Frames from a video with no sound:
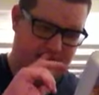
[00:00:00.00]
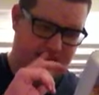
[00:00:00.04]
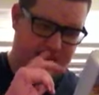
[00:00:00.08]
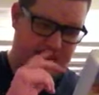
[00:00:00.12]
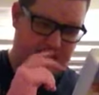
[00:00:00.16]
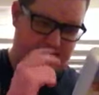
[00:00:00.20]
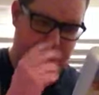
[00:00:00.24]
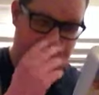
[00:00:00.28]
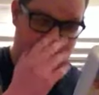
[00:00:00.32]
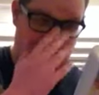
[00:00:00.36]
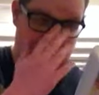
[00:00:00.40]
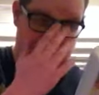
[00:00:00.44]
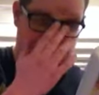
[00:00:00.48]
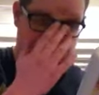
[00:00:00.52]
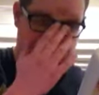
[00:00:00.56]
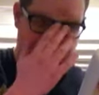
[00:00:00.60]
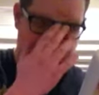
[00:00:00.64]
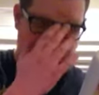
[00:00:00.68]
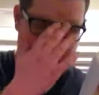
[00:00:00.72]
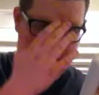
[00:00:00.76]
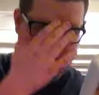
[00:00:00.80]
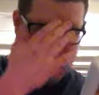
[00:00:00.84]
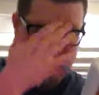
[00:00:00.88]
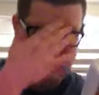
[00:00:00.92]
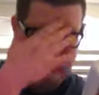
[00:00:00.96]
This it's the
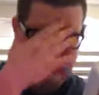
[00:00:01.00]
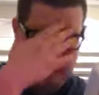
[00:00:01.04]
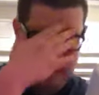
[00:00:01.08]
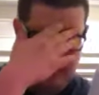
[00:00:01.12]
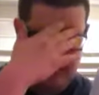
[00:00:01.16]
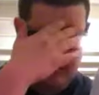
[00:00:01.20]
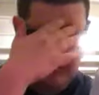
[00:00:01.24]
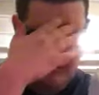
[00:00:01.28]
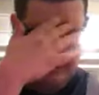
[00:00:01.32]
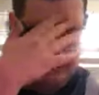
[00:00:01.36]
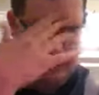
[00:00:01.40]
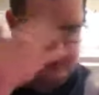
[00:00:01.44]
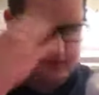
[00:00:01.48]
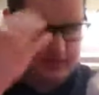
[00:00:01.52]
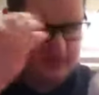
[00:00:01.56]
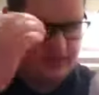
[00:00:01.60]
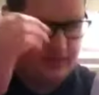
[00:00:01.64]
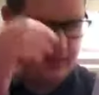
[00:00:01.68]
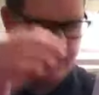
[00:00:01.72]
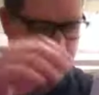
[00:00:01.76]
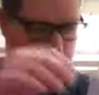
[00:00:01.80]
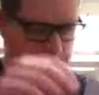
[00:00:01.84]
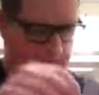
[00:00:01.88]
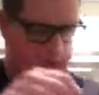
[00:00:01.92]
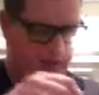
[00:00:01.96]
sequel to the first
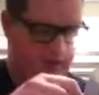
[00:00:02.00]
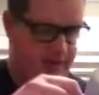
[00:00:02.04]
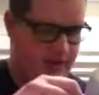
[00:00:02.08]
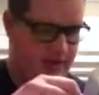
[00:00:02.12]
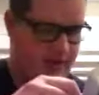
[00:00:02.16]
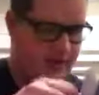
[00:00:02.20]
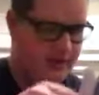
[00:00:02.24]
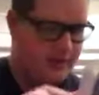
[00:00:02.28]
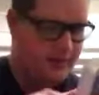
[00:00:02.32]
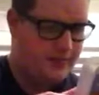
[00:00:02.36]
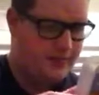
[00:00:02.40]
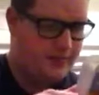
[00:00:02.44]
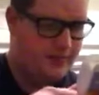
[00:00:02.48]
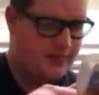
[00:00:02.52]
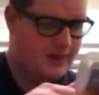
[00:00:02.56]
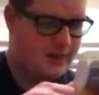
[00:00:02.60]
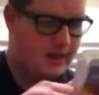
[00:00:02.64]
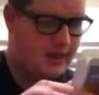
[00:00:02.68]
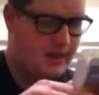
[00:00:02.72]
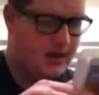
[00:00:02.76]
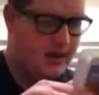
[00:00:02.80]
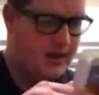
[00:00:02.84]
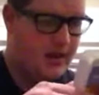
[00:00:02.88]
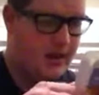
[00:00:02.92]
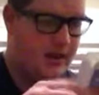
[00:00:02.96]
Free Willy film.
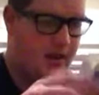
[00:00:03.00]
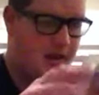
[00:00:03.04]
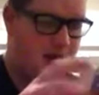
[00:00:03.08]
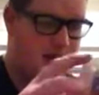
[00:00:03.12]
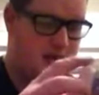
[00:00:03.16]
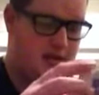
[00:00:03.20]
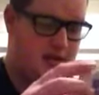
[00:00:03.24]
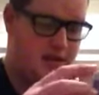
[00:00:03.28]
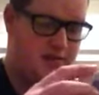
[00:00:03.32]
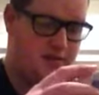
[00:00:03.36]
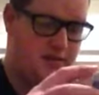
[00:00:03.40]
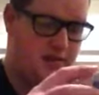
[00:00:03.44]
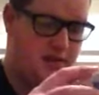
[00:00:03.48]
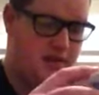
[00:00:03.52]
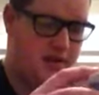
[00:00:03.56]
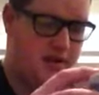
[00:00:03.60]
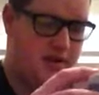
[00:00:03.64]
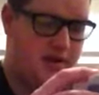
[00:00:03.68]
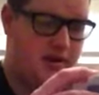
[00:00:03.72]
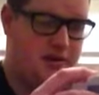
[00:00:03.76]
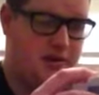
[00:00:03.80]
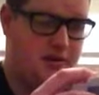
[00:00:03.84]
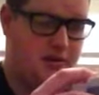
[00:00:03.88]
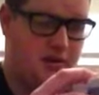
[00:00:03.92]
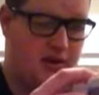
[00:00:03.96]

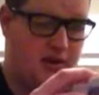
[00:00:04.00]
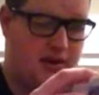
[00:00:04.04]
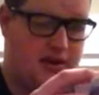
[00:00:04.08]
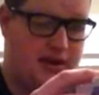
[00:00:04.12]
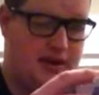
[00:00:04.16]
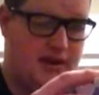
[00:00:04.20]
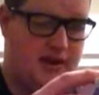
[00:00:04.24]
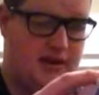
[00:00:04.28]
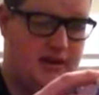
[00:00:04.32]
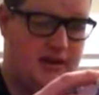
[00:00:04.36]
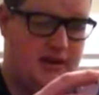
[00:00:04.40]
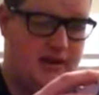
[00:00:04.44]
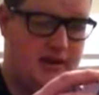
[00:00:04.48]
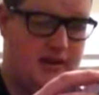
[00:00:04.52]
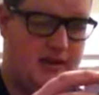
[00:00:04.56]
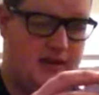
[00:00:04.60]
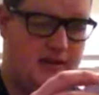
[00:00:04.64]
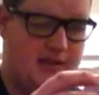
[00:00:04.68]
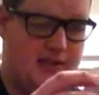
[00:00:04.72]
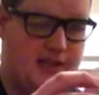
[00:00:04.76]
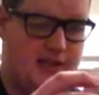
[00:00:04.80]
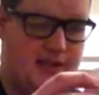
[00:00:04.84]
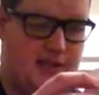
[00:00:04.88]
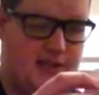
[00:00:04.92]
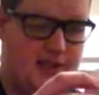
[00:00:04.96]
Smarter and more endearing than the
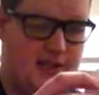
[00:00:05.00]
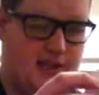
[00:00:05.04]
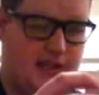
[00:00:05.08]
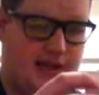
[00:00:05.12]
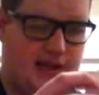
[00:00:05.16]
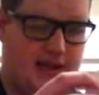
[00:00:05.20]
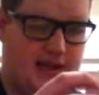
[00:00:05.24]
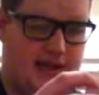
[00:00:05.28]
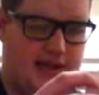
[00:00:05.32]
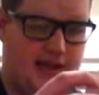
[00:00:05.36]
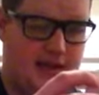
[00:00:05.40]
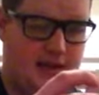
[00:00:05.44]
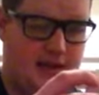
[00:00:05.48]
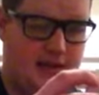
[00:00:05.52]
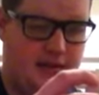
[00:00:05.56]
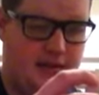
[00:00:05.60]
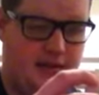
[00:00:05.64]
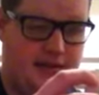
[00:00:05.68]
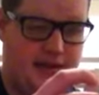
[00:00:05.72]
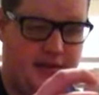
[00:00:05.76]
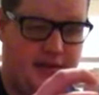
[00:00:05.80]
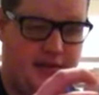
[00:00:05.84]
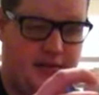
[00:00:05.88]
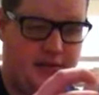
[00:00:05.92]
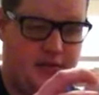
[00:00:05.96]
original, the ideal
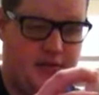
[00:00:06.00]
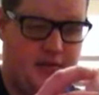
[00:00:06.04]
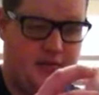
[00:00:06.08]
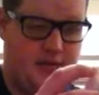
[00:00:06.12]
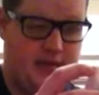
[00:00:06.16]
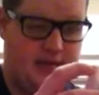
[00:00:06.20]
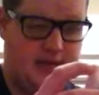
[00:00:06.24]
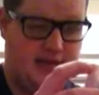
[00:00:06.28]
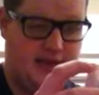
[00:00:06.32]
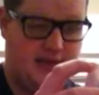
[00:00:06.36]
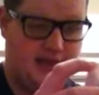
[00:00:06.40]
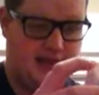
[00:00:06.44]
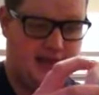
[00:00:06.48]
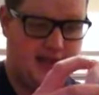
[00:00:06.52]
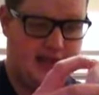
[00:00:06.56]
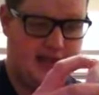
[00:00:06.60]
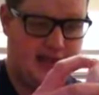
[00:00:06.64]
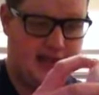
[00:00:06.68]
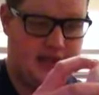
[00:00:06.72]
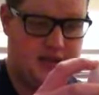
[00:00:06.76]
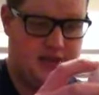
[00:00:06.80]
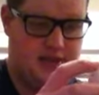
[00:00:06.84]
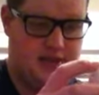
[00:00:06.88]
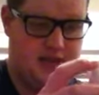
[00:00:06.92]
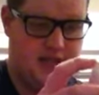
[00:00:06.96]
family movie says
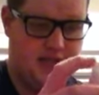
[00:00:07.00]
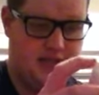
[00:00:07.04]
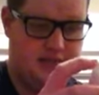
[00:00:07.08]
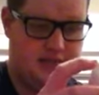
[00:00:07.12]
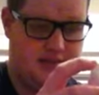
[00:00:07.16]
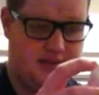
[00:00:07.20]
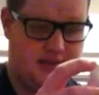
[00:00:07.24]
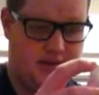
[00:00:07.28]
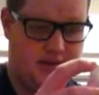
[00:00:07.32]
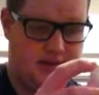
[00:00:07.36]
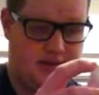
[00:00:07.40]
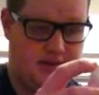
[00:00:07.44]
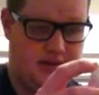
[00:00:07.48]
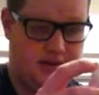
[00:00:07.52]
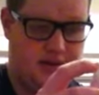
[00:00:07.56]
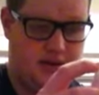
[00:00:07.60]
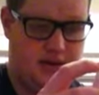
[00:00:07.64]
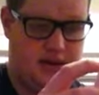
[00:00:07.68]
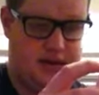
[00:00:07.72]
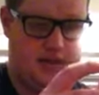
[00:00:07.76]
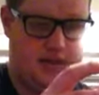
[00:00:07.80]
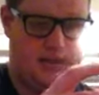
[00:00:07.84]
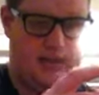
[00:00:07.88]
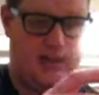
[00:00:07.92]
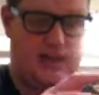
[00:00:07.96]
Caryn James of the New
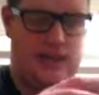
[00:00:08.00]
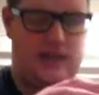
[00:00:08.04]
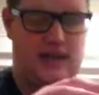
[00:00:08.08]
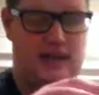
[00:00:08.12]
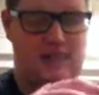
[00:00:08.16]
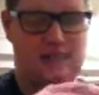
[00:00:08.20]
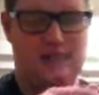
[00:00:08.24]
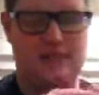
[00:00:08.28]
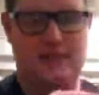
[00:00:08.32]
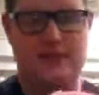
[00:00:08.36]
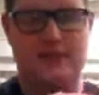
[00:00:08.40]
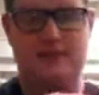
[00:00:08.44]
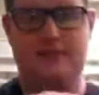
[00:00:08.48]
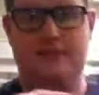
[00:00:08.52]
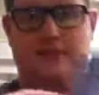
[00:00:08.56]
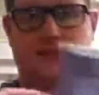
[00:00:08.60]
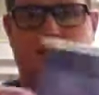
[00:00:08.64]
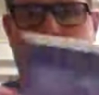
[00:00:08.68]
York Times.